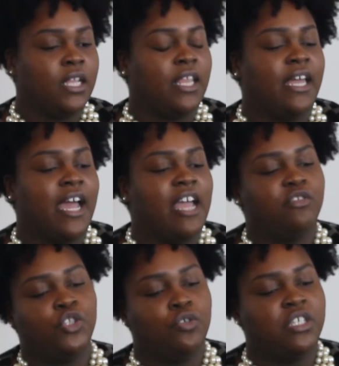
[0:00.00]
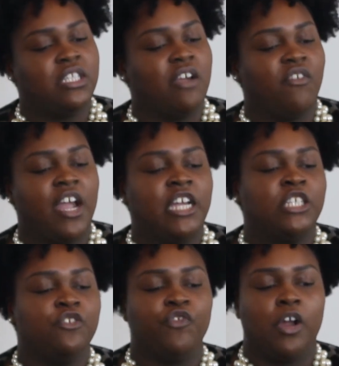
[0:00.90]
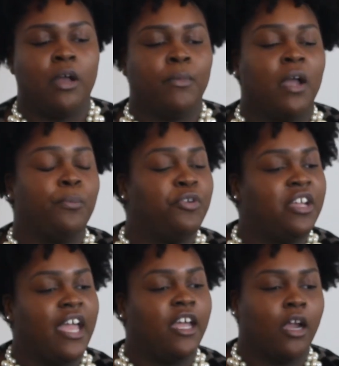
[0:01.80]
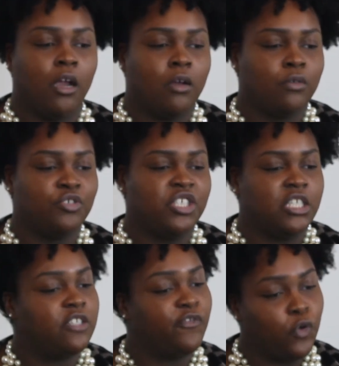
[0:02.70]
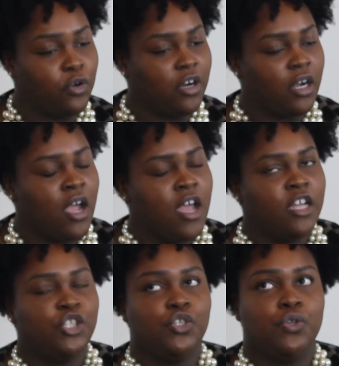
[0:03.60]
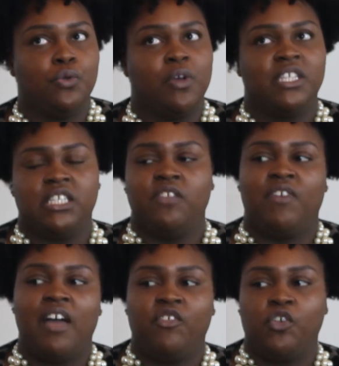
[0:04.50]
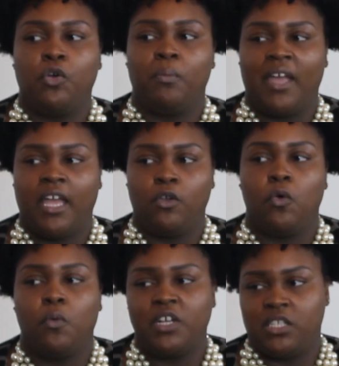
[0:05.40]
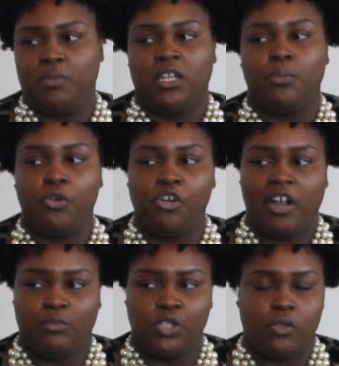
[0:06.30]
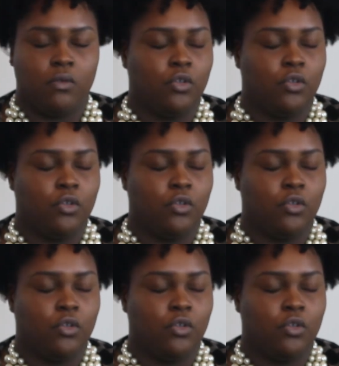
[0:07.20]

That I have students that range from a pre-K girl, she's 4, to a 65-year-old man who wants to be in the program too.